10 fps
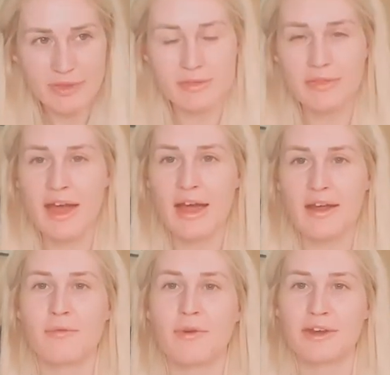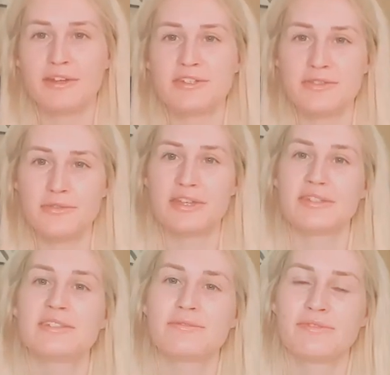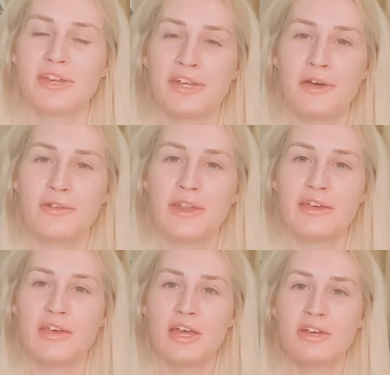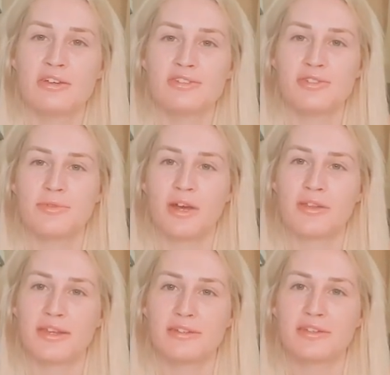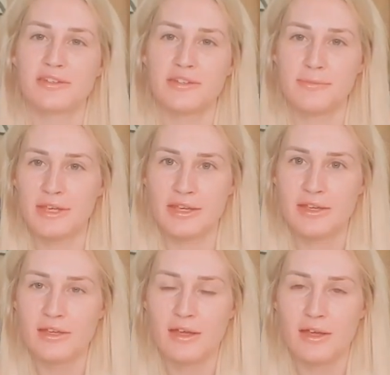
that I wanted to do this video like super authentically me.